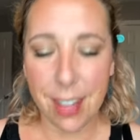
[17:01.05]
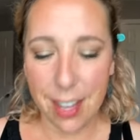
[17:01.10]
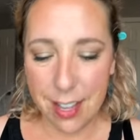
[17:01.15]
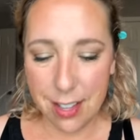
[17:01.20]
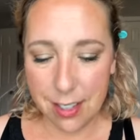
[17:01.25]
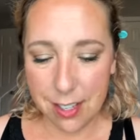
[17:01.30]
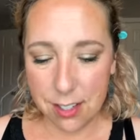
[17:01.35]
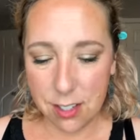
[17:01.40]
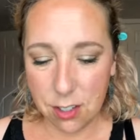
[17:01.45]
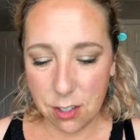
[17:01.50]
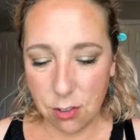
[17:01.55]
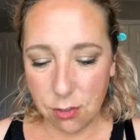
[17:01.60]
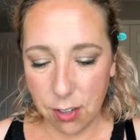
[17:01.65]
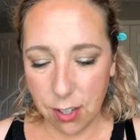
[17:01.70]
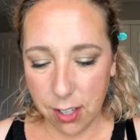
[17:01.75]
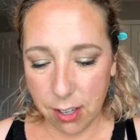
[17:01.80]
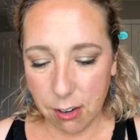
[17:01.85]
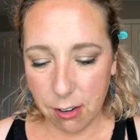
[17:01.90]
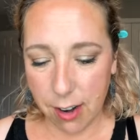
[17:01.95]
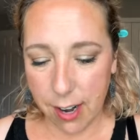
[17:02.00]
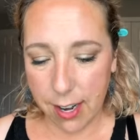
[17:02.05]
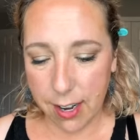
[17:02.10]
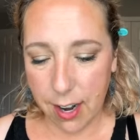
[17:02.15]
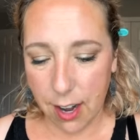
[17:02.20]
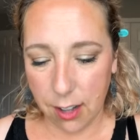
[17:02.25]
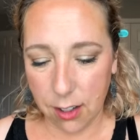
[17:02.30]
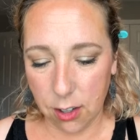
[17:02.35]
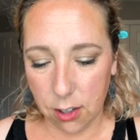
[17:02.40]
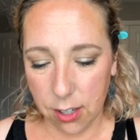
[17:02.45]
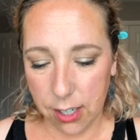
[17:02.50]
this is a really great
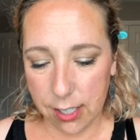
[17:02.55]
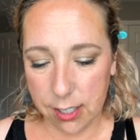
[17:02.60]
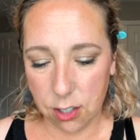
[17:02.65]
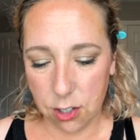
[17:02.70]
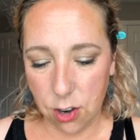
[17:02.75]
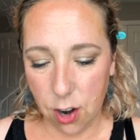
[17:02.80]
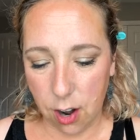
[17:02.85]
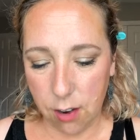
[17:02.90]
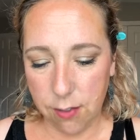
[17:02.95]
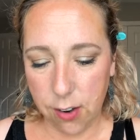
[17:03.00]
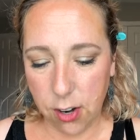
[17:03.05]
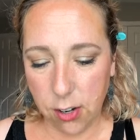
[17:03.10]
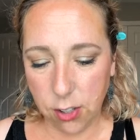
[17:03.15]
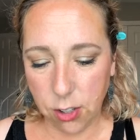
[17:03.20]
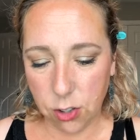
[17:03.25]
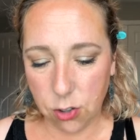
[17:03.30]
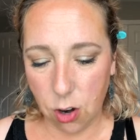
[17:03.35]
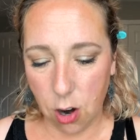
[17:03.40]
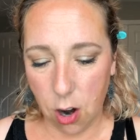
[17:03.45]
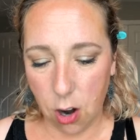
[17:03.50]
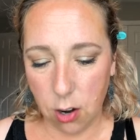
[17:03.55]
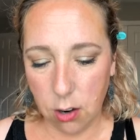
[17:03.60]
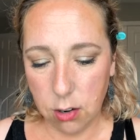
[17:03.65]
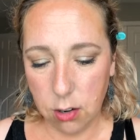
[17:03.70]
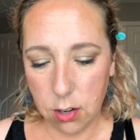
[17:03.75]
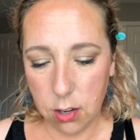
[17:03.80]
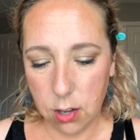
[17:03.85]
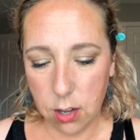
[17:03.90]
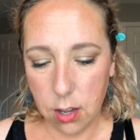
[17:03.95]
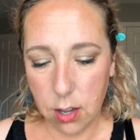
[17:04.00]
color. It's not very strong
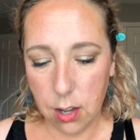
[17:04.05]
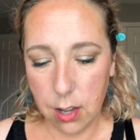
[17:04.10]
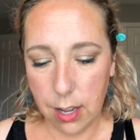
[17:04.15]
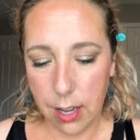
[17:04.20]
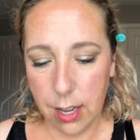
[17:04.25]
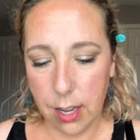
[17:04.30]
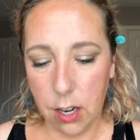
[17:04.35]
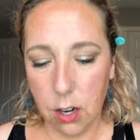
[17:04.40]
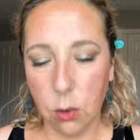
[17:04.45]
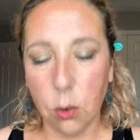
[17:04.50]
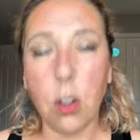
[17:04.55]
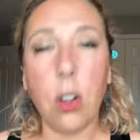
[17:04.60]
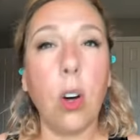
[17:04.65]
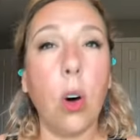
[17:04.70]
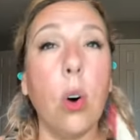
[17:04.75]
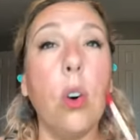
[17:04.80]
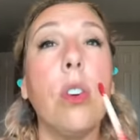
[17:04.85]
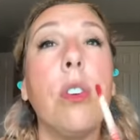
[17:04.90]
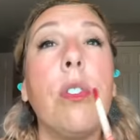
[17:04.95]
and it will hold